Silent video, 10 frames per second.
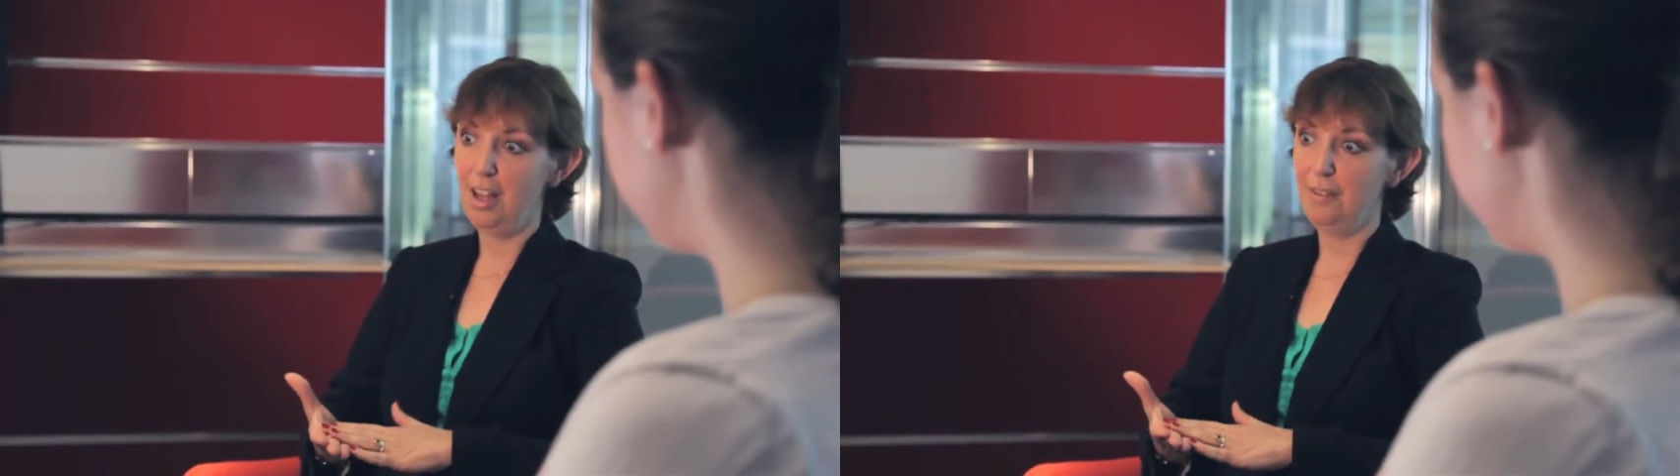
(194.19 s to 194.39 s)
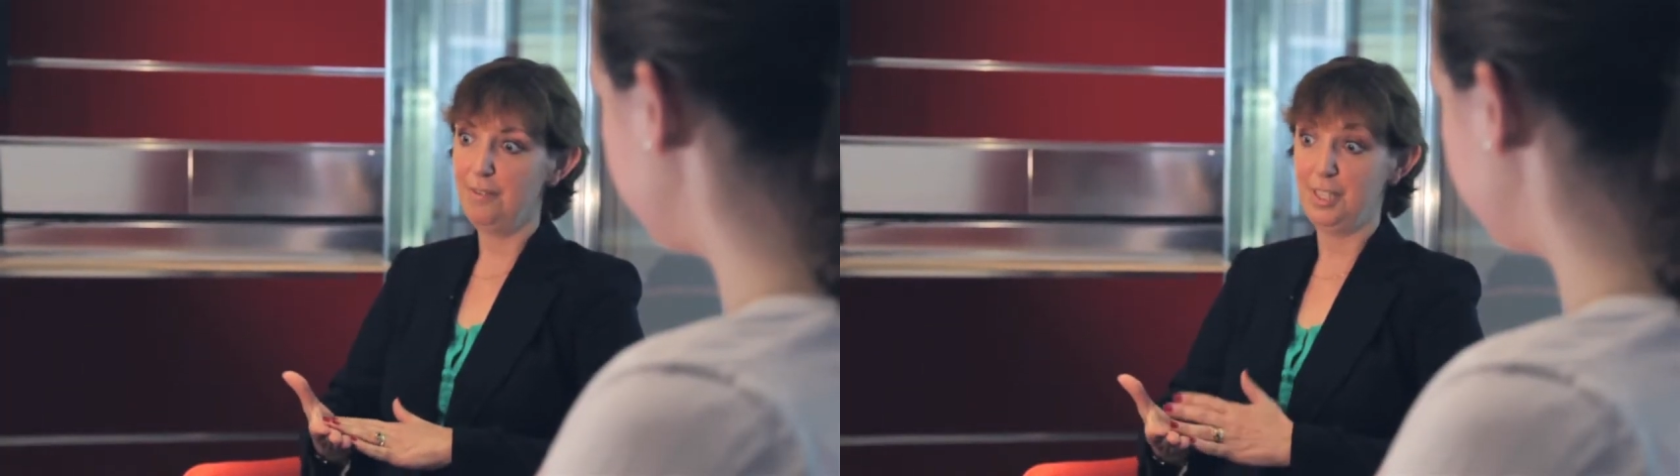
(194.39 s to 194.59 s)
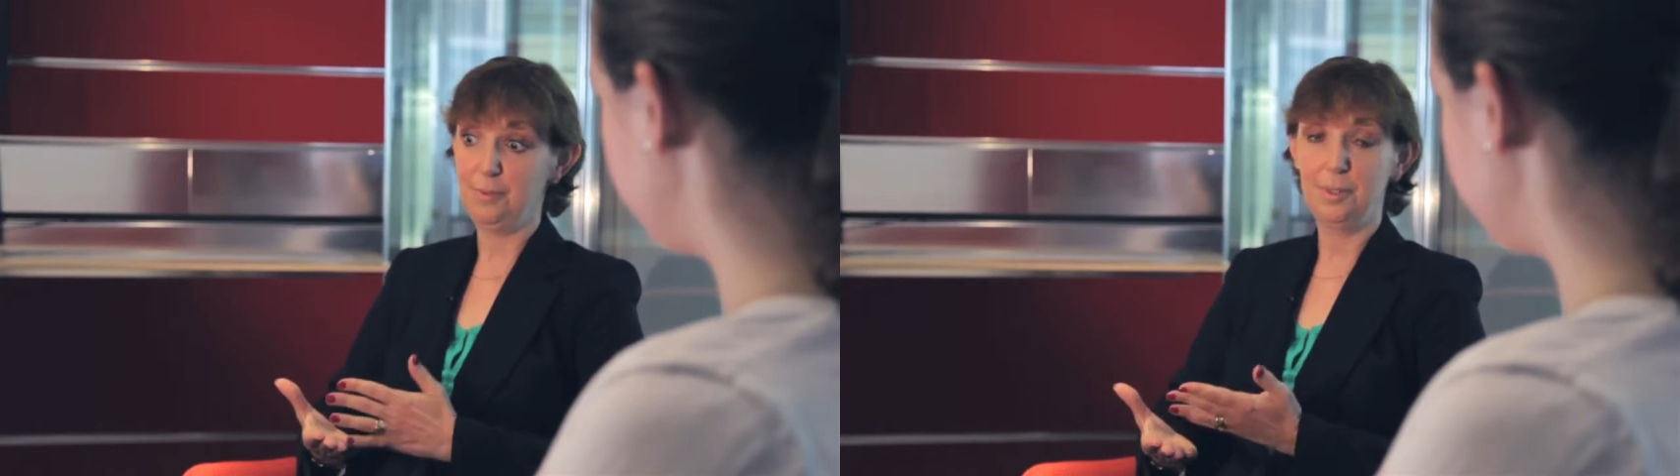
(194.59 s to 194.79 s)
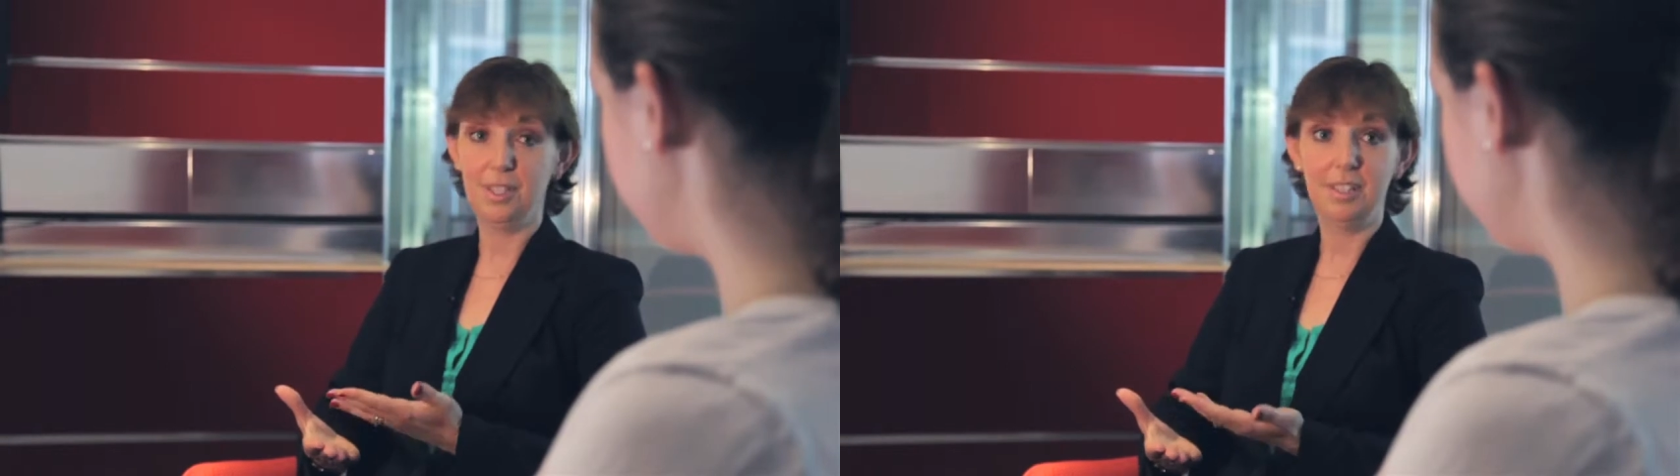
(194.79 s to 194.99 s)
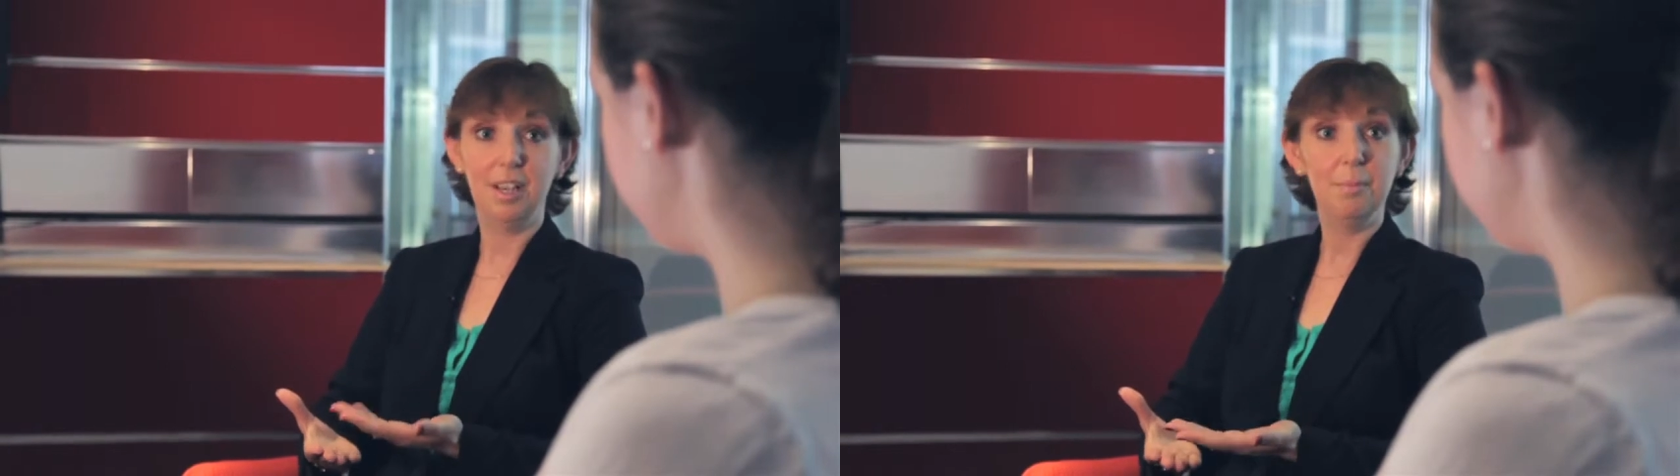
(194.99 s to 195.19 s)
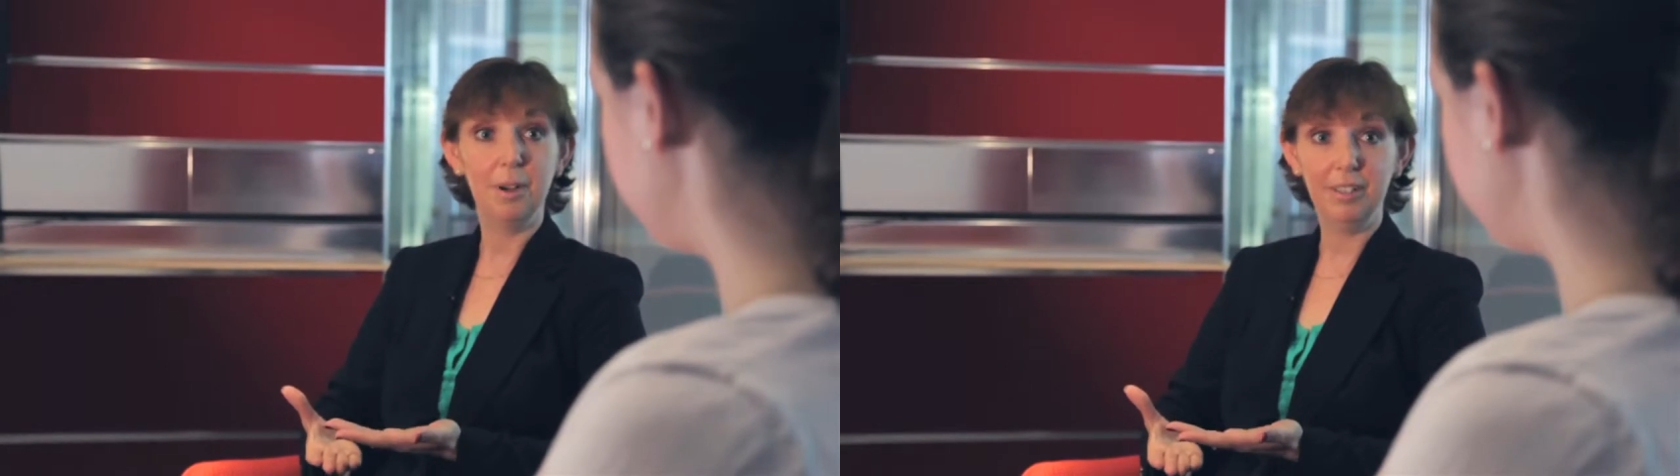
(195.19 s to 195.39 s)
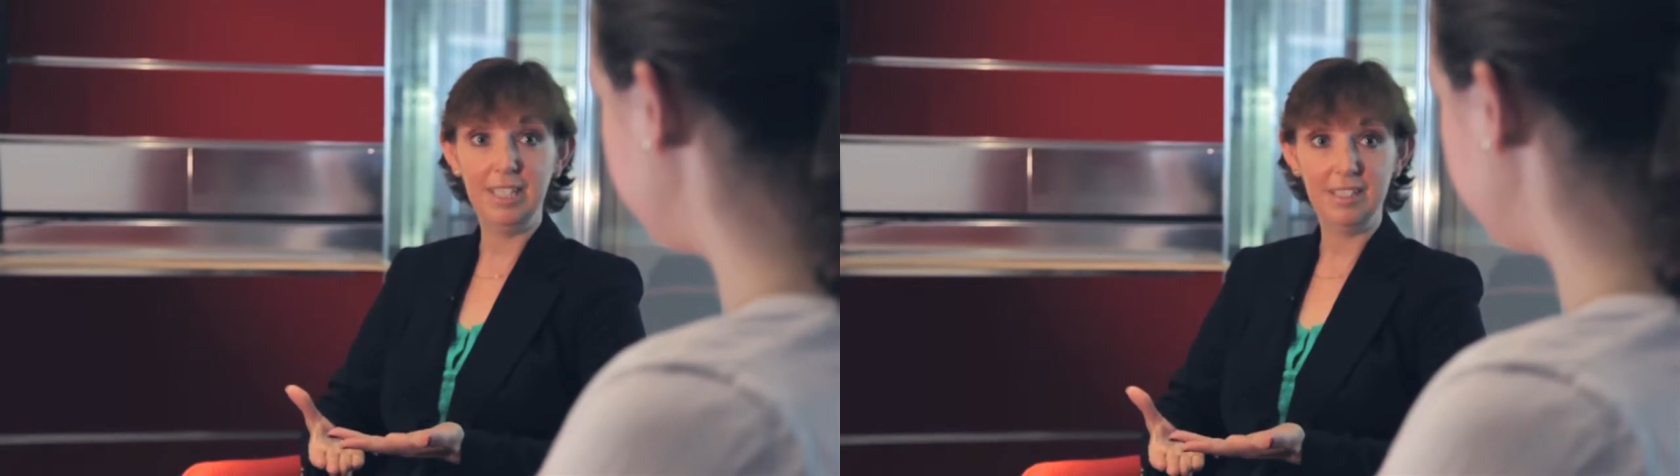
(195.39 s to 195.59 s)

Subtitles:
first of all, I'd cite Murray